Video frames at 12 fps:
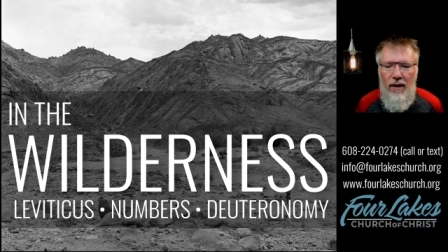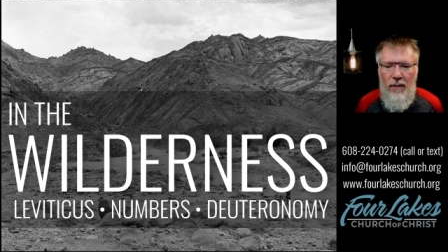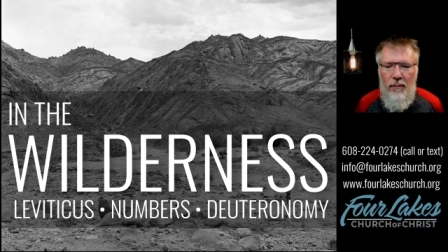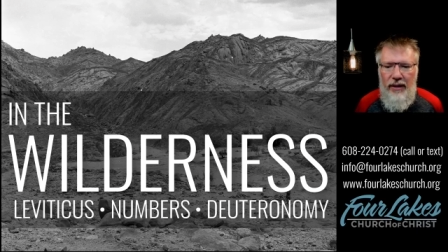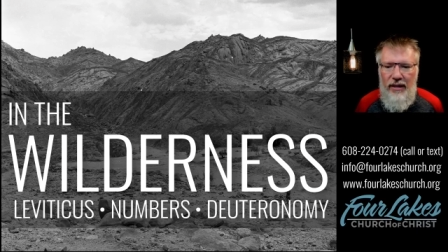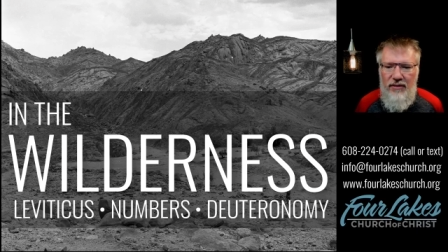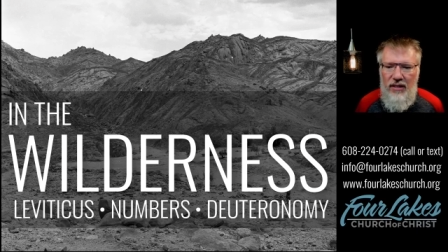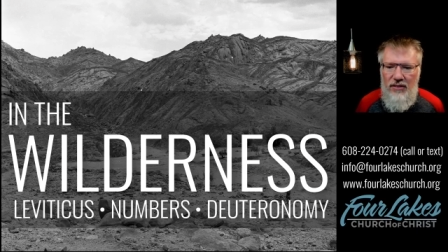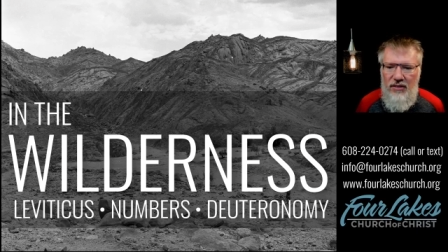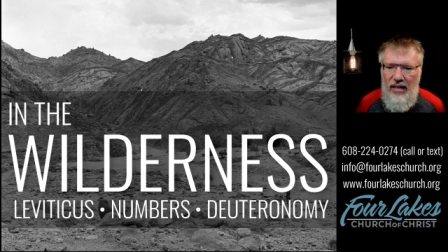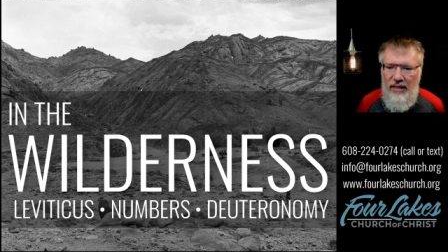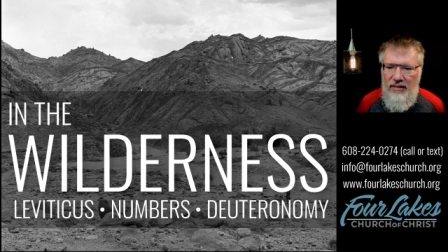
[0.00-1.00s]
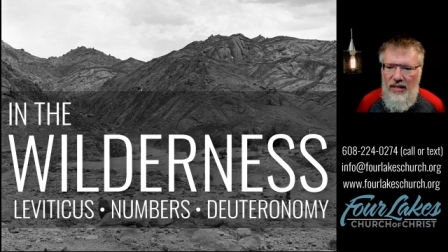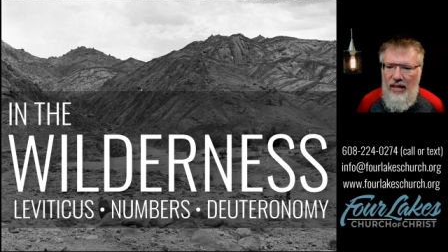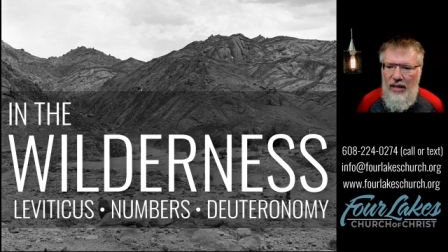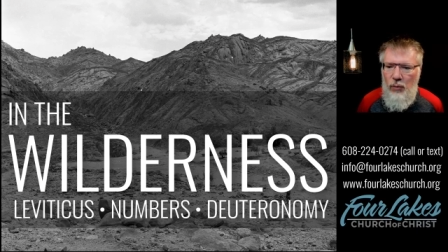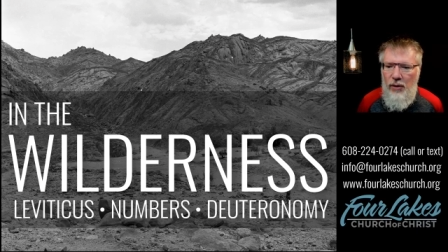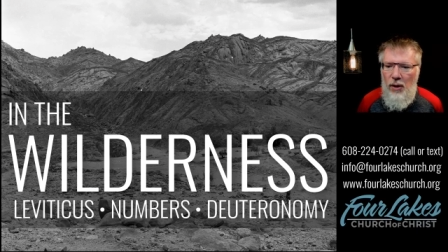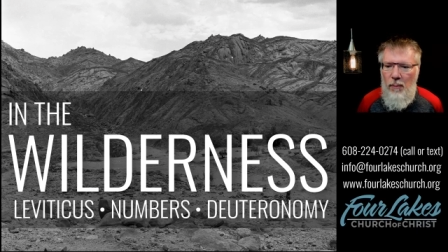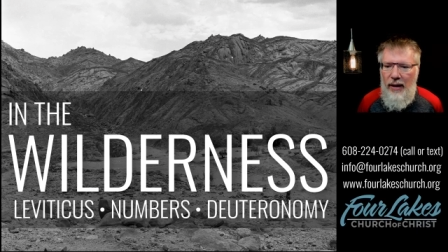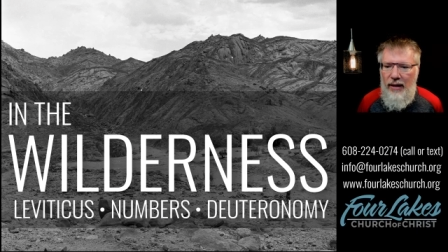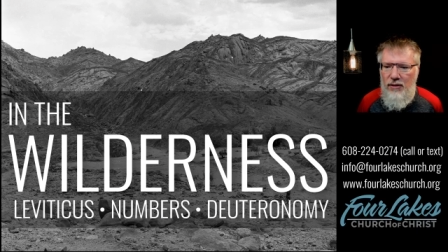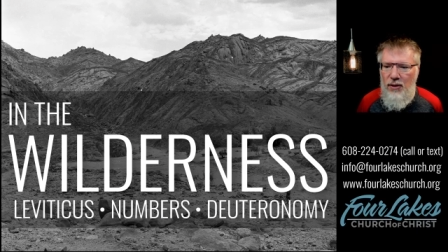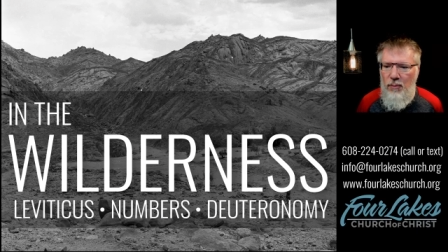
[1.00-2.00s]
But as I said, tonight we are
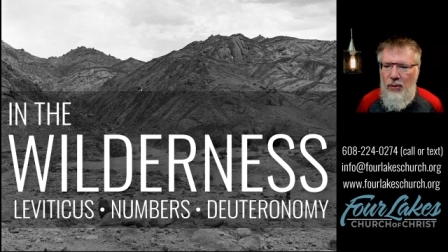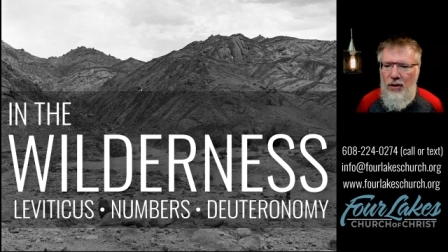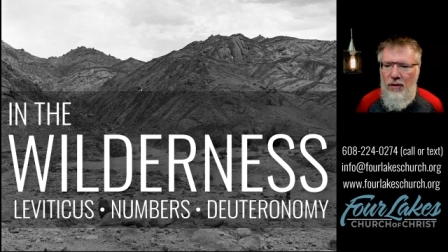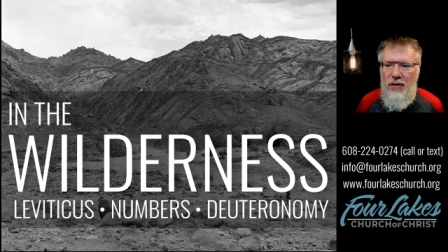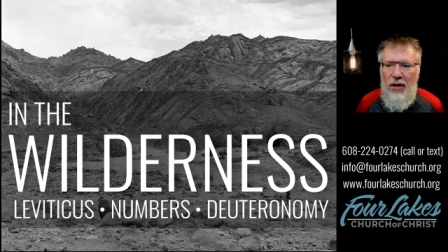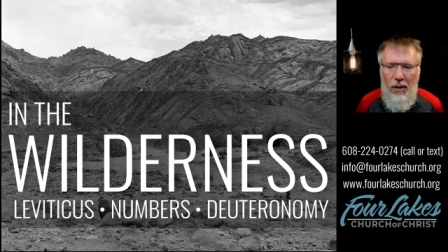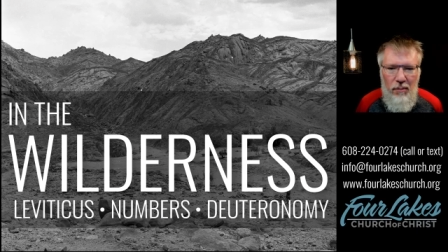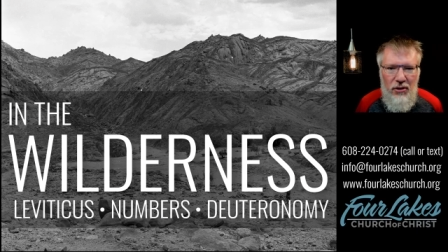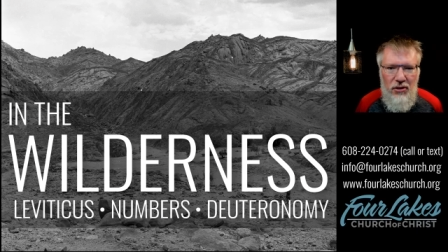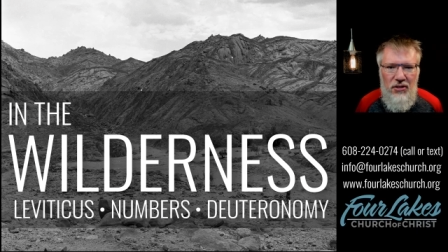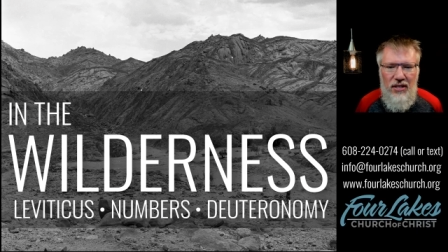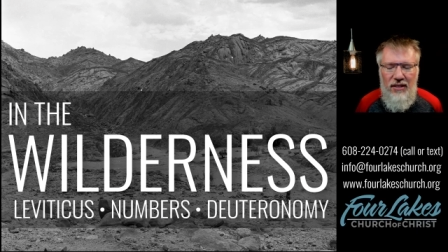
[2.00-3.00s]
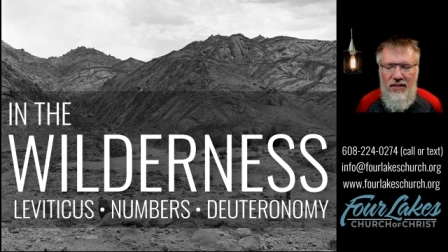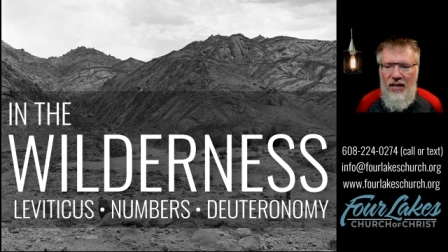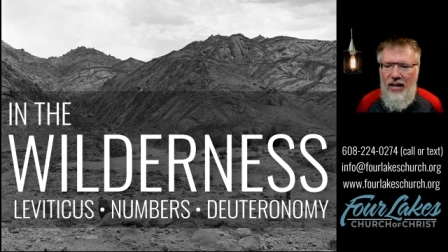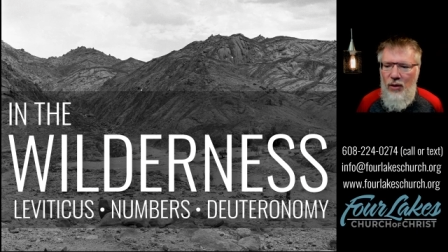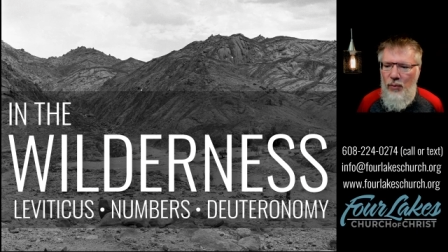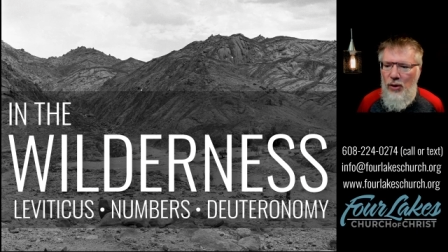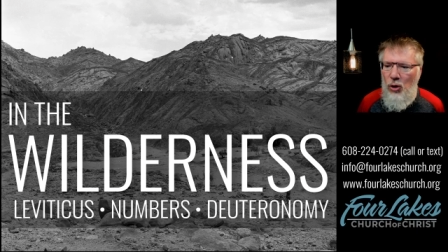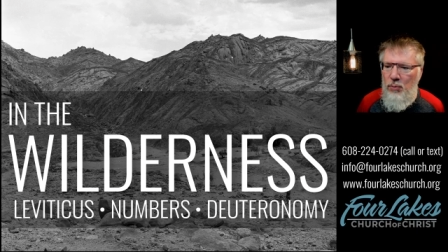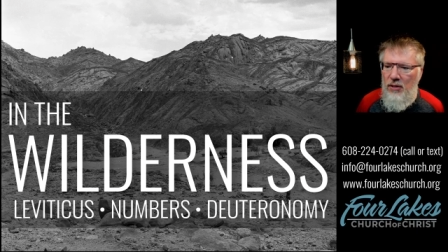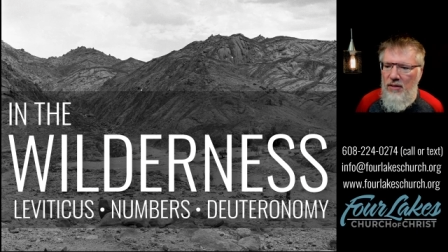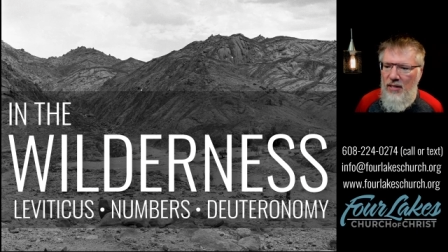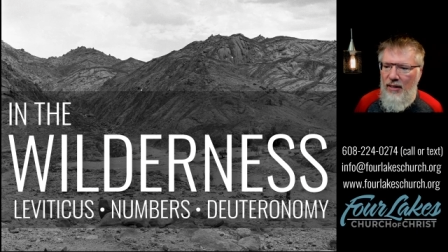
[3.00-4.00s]
back to the book of Numbers, and tonight we hope
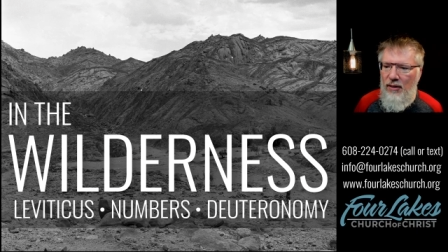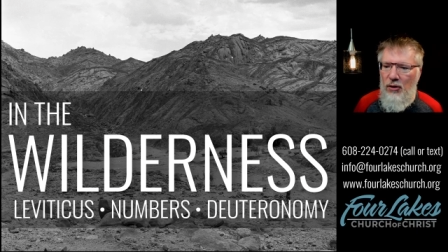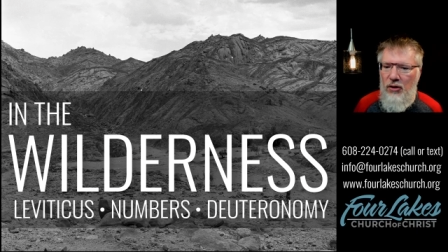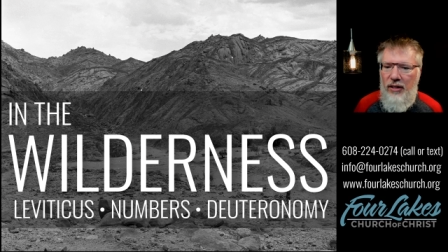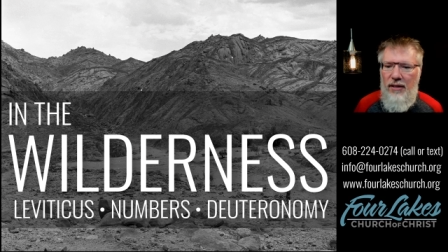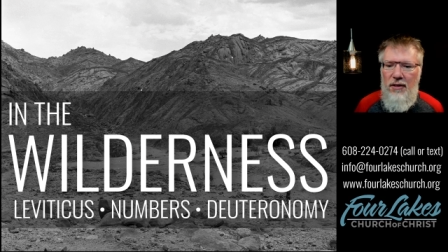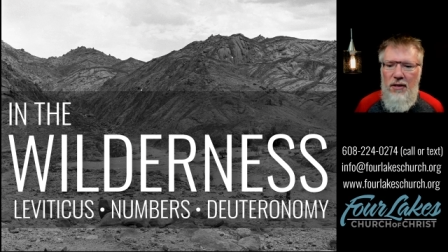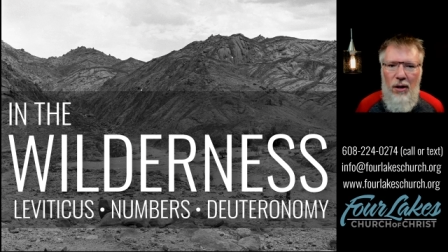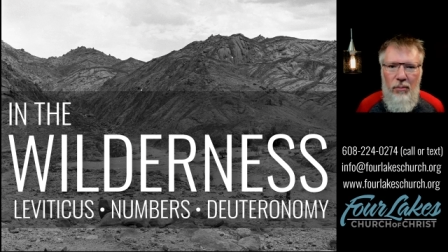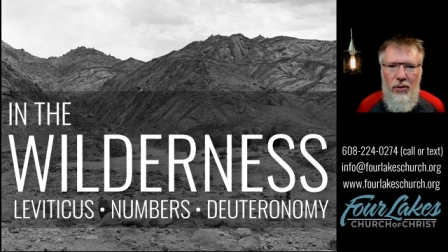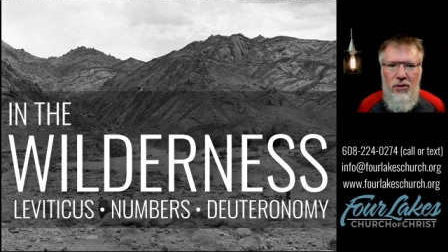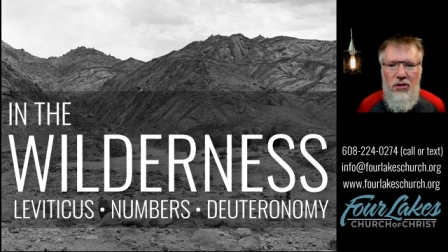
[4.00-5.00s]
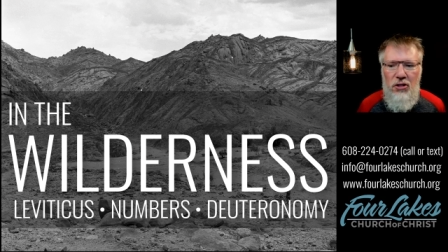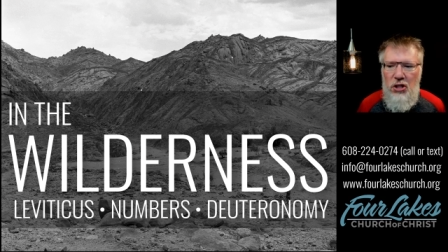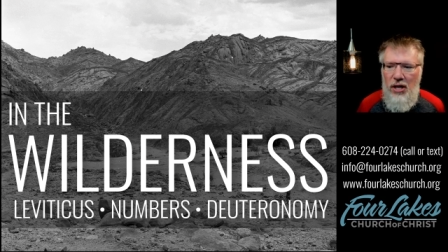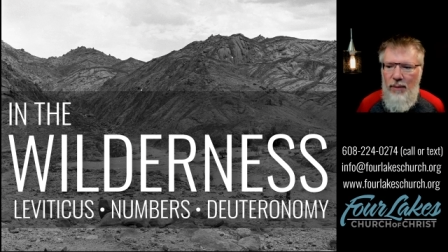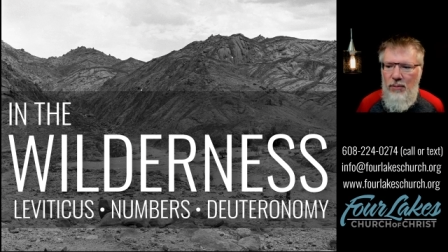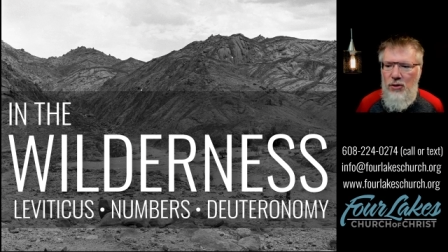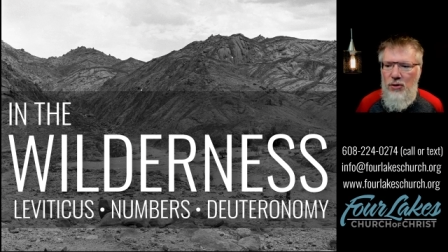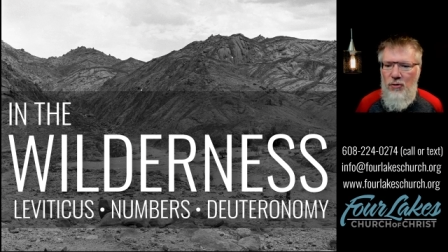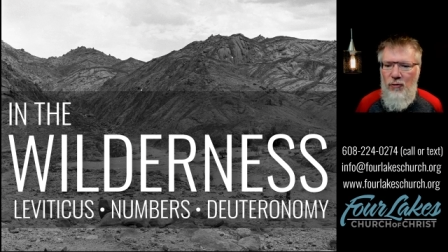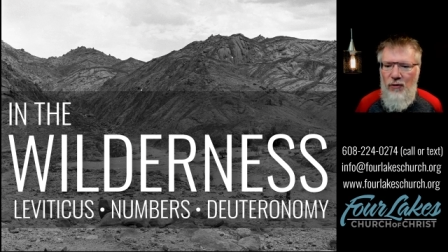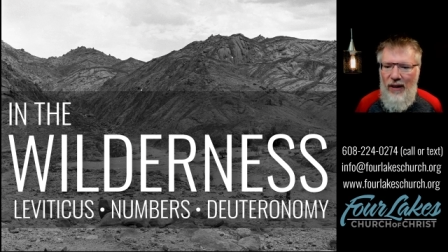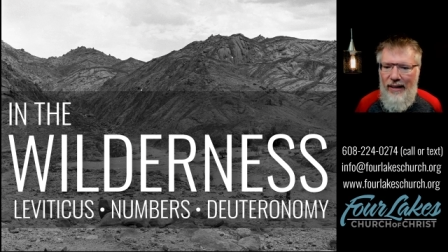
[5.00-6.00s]
to take a look at Numbers chapters
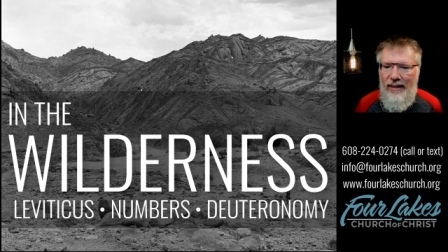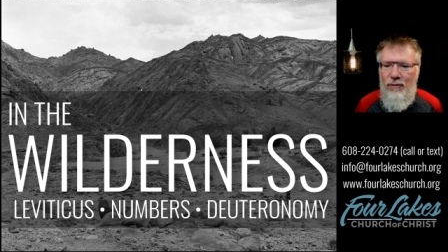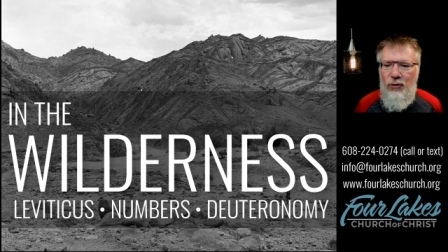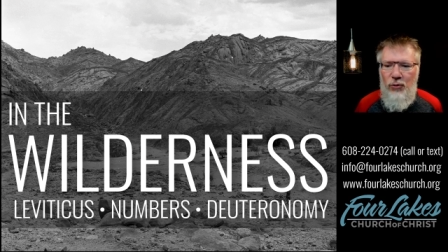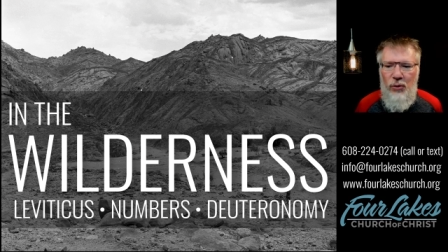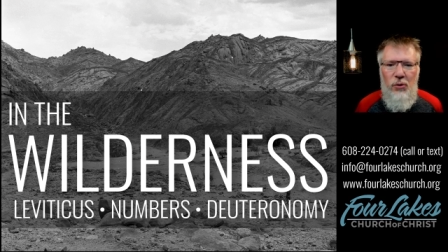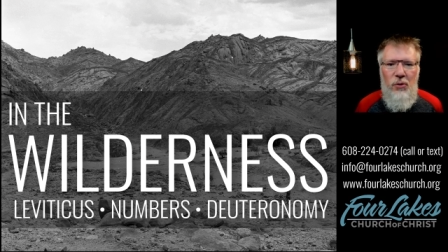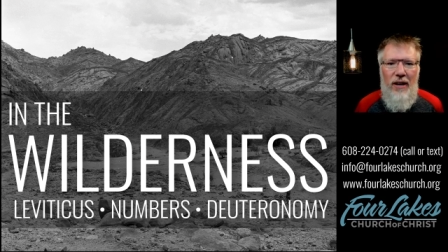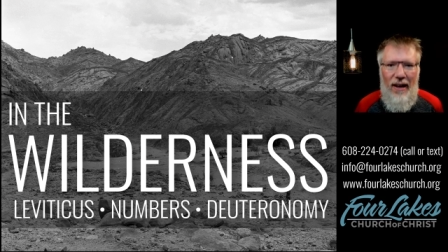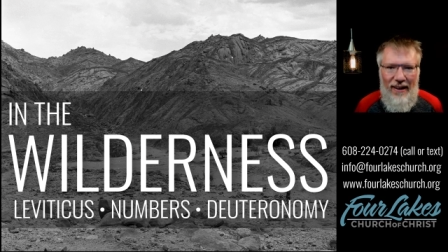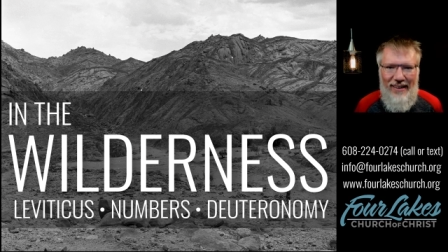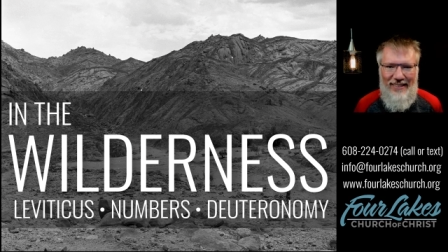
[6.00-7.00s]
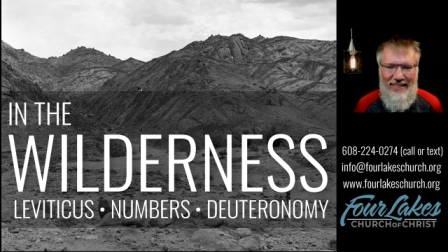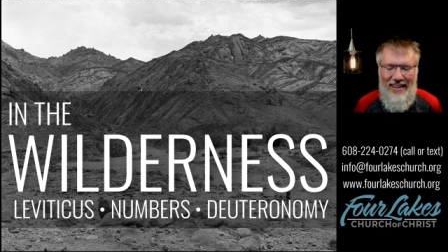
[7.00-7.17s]
5 through 9.